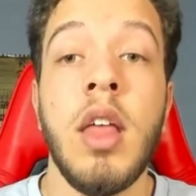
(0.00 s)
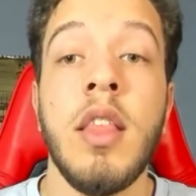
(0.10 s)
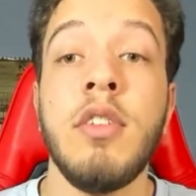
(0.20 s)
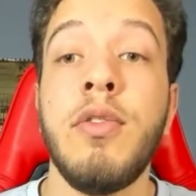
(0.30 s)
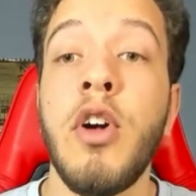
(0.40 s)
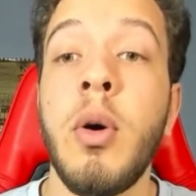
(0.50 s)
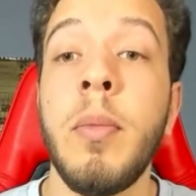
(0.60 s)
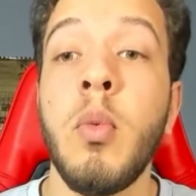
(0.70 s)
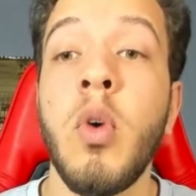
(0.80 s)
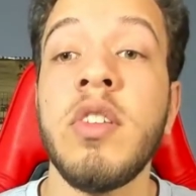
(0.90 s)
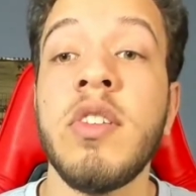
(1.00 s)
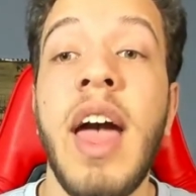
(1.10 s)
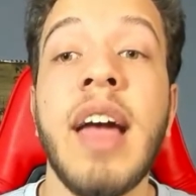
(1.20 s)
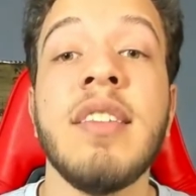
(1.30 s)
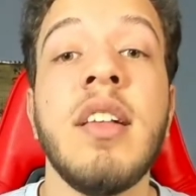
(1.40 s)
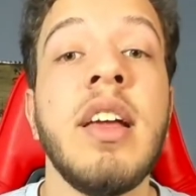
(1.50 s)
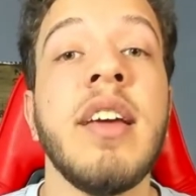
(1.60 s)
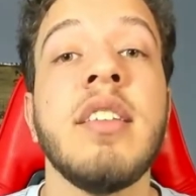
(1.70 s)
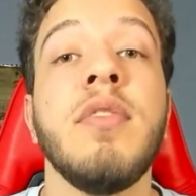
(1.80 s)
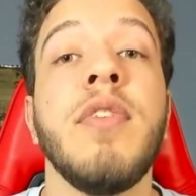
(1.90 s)
This film was excellent
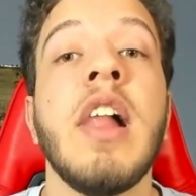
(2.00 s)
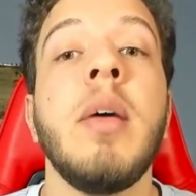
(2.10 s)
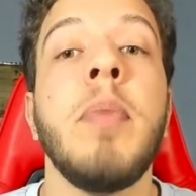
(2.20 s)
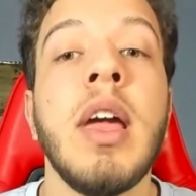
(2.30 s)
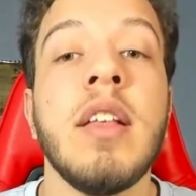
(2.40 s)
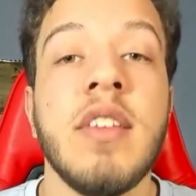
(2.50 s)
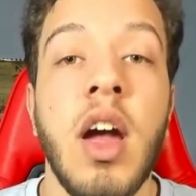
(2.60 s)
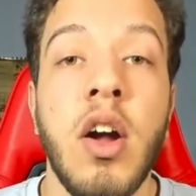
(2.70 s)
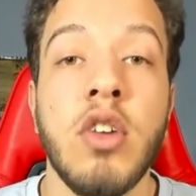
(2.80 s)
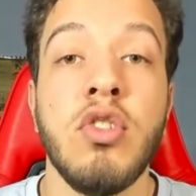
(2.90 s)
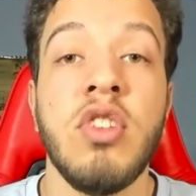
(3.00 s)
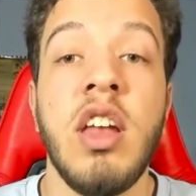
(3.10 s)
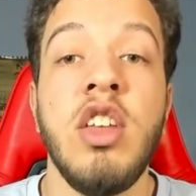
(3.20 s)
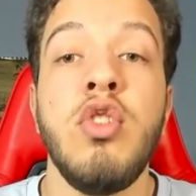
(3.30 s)
at developing its characters and